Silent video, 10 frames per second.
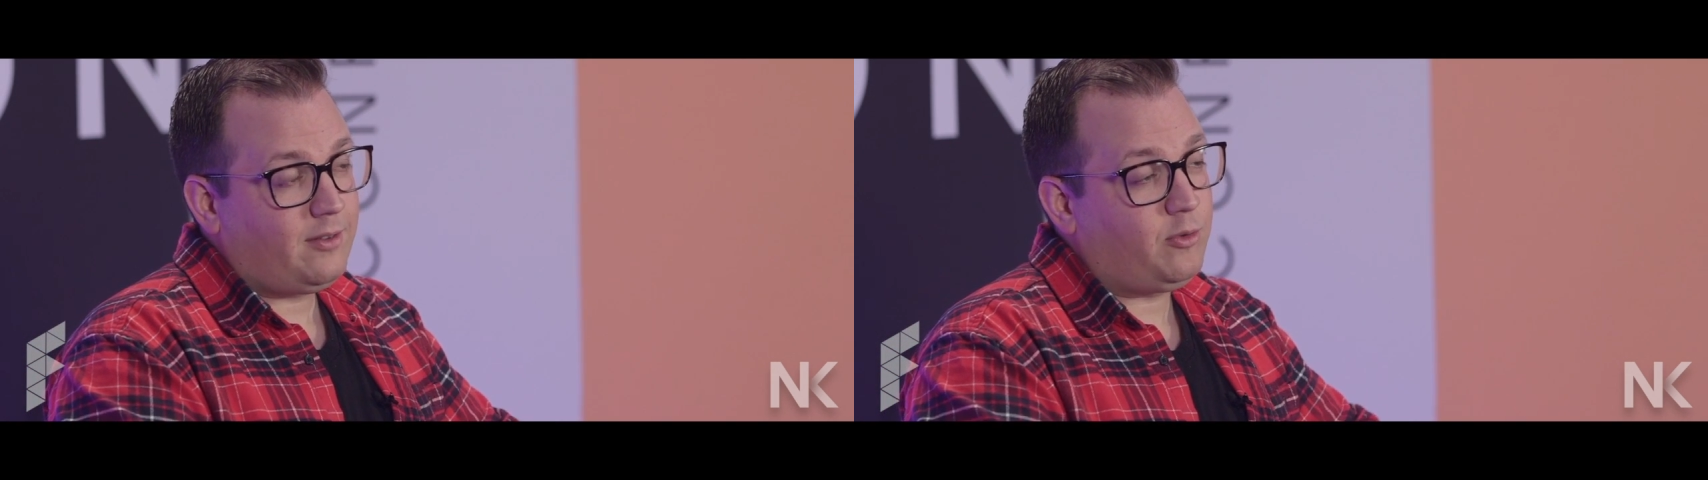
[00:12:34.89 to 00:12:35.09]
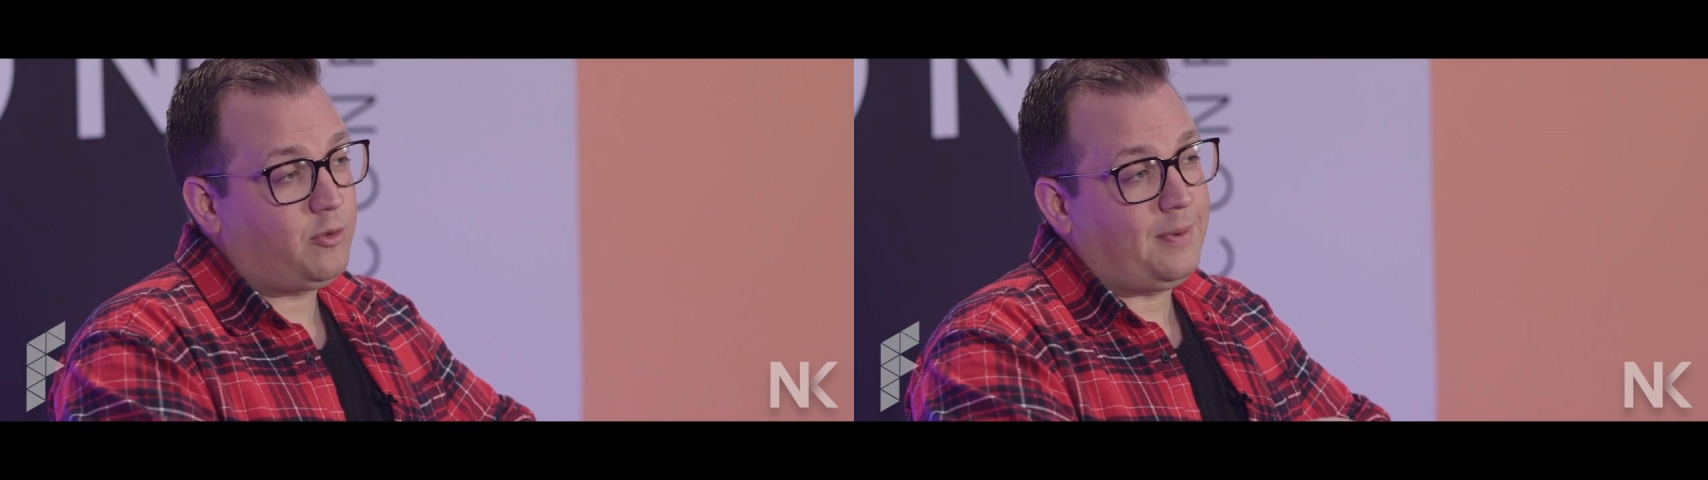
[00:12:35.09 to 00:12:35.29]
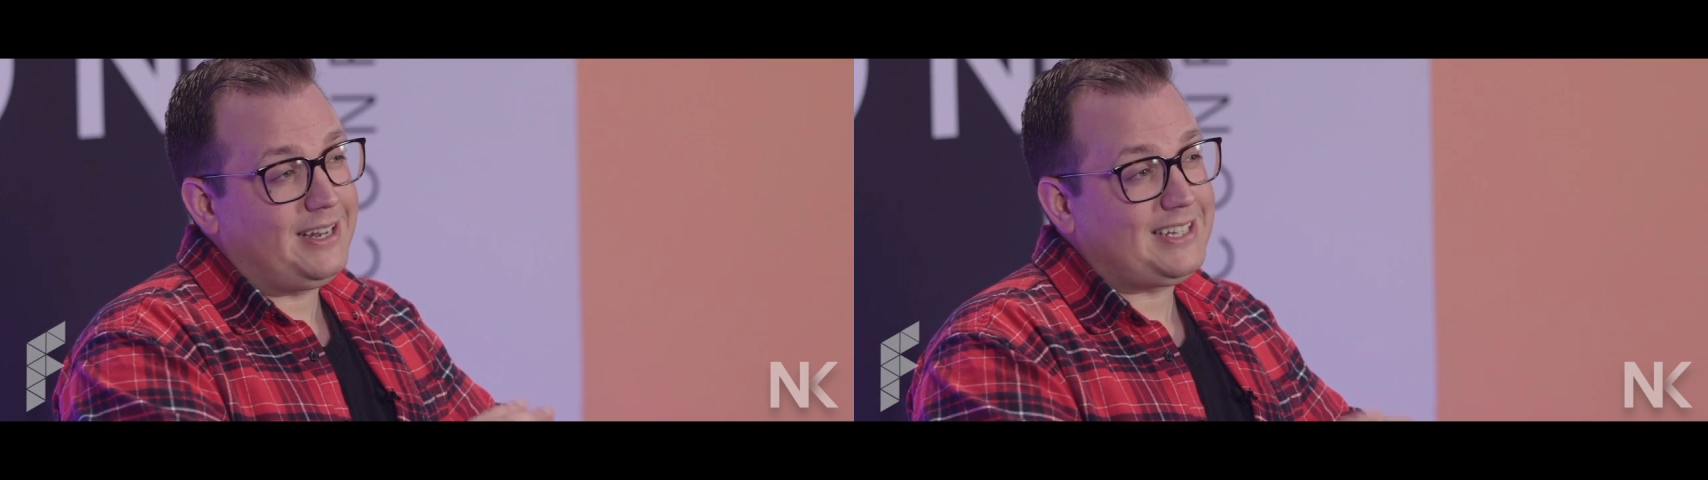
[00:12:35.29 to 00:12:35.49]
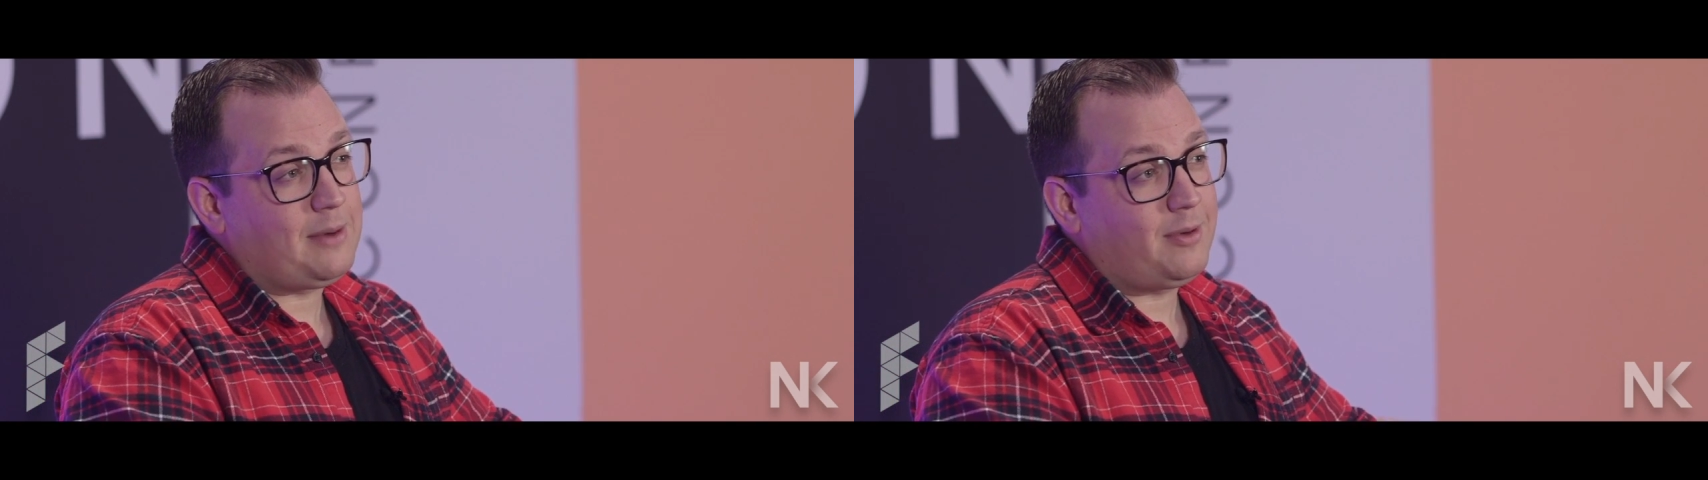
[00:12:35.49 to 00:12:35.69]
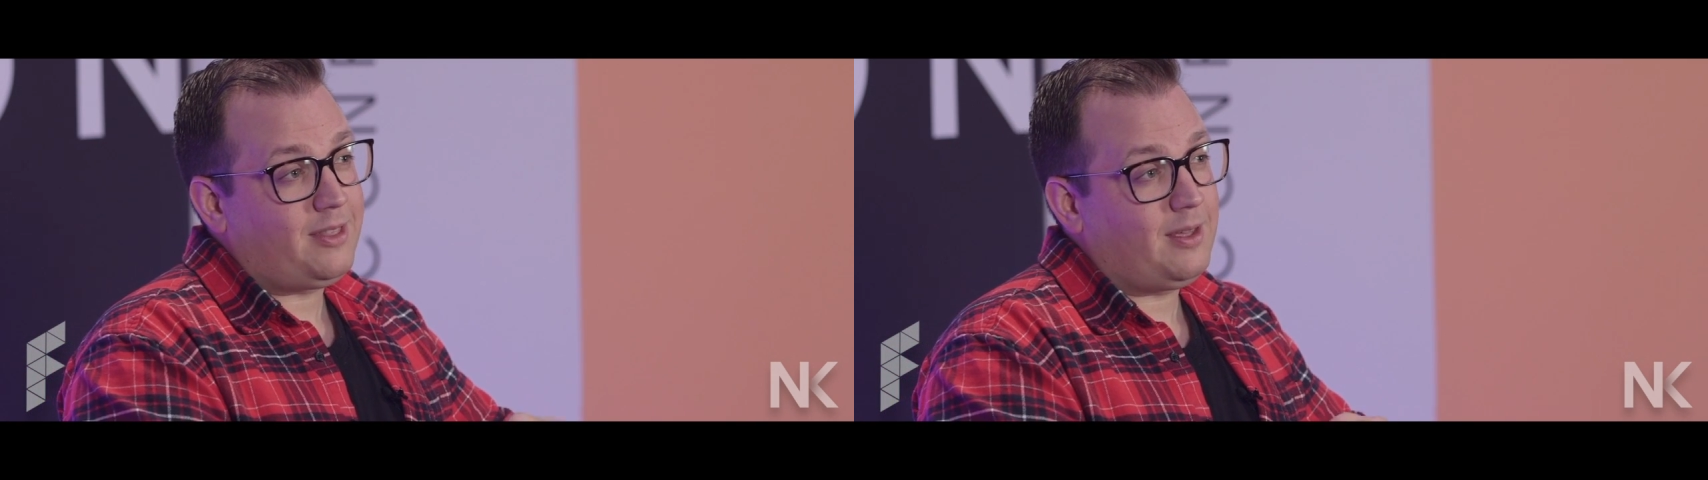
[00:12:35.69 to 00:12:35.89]
through spending
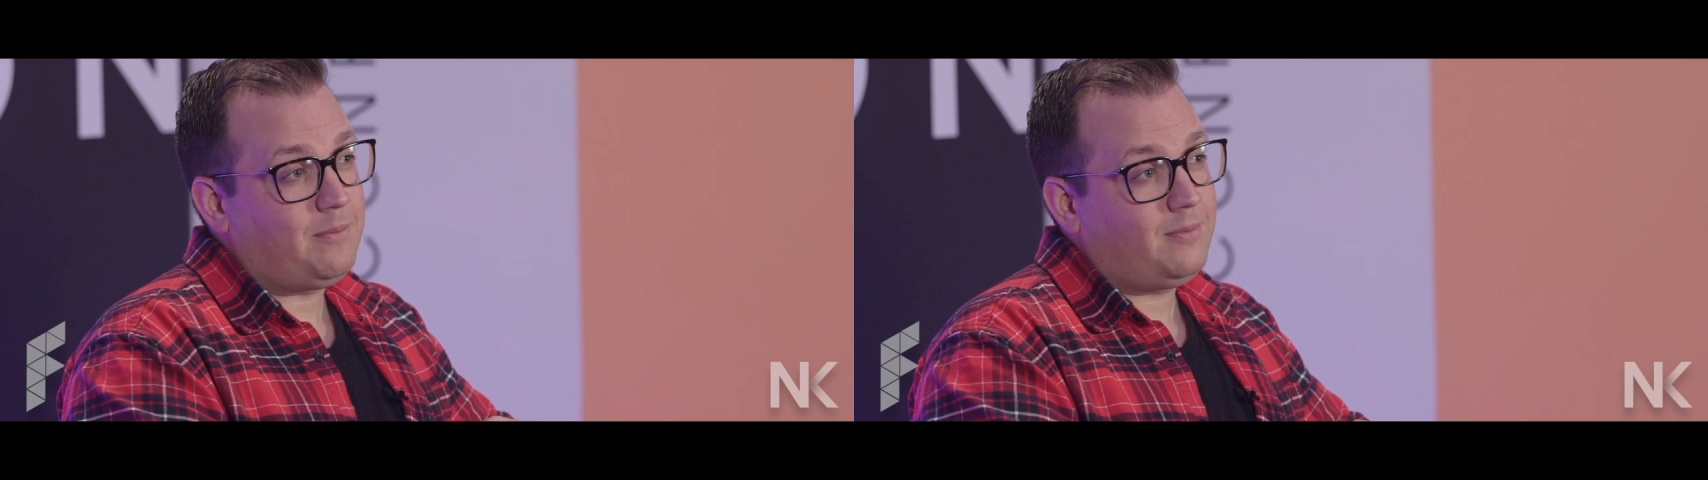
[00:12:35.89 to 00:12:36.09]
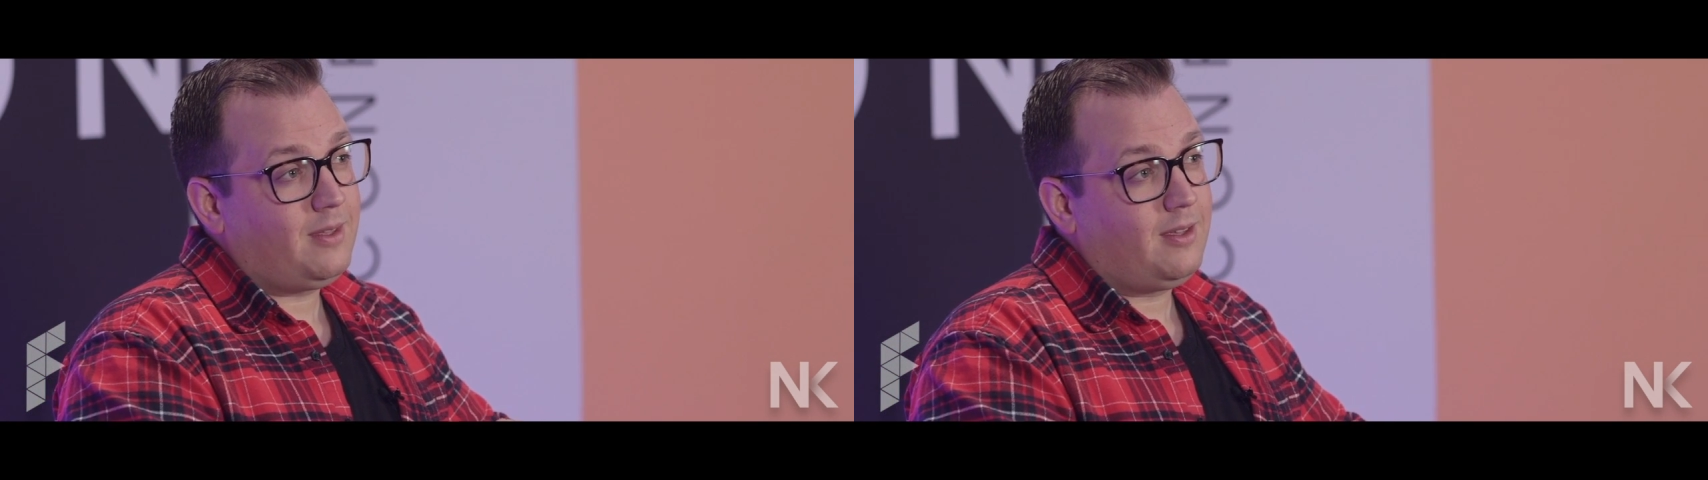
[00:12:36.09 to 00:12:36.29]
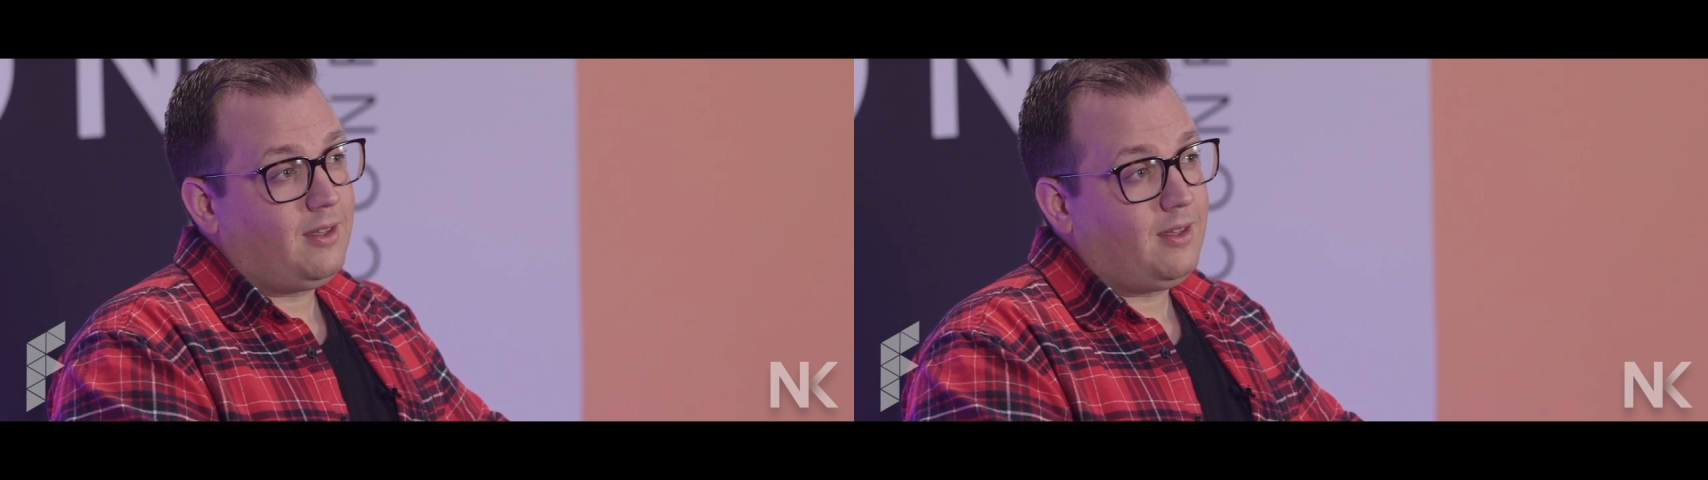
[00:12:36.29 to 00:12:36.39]
time with Him,